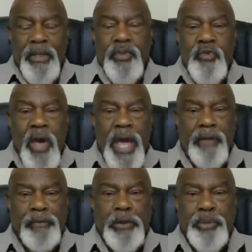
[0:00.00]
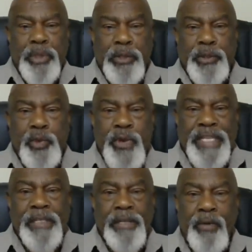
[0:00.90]
you have to put a
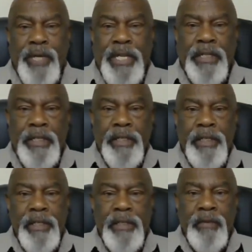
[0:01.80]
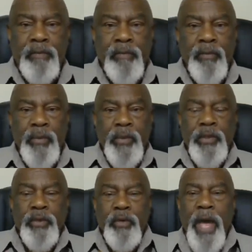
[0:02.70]
twist on it.
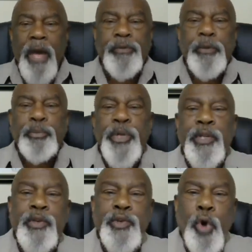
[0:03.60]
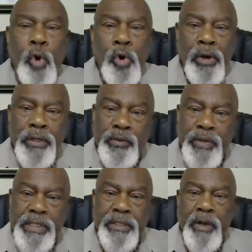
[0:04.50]
You have to put your
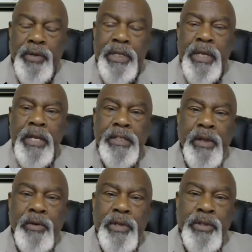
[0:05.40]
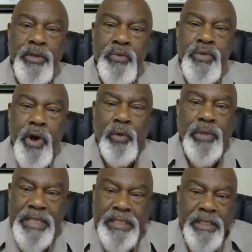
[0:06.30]
twist on it so that you know
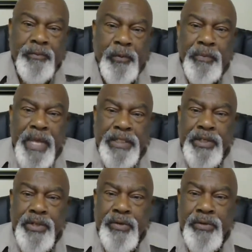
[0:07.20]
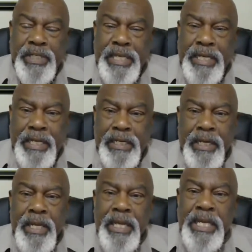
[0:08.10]
this information you're
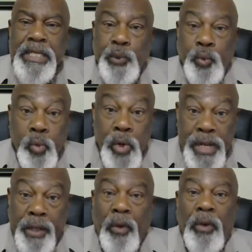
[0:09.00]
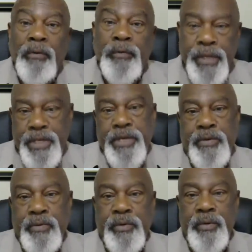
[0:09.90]
getting is real for
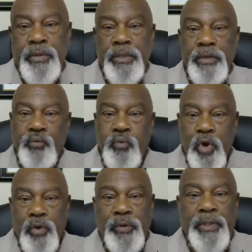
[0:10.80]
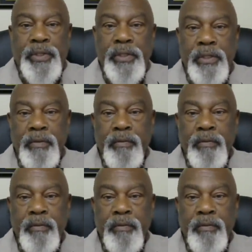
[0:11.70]
you. It works.